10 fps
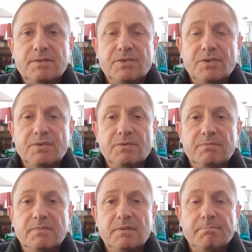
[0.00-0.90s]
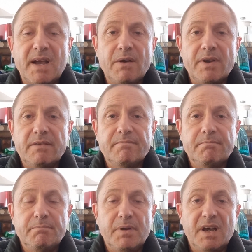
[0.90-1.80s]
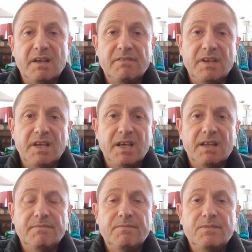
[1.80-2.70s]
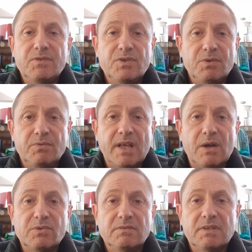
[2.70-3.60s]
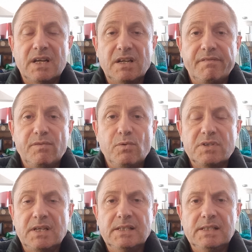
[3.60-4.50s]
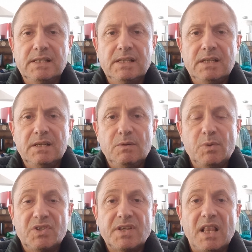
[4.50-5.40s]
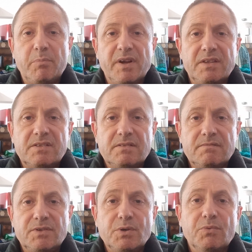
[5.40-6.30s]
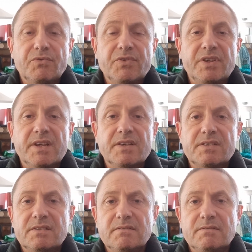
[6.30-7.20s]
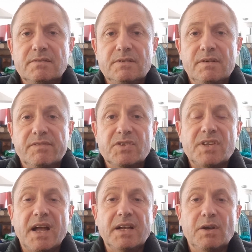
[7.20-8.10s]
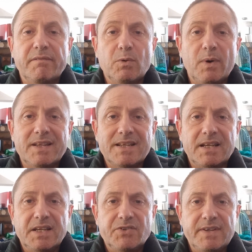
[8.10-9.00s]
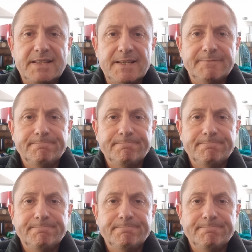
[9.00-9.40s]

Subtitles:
to Maori by the year 2040, which celebrates 200 years of the signing of the Waitangi Treaty.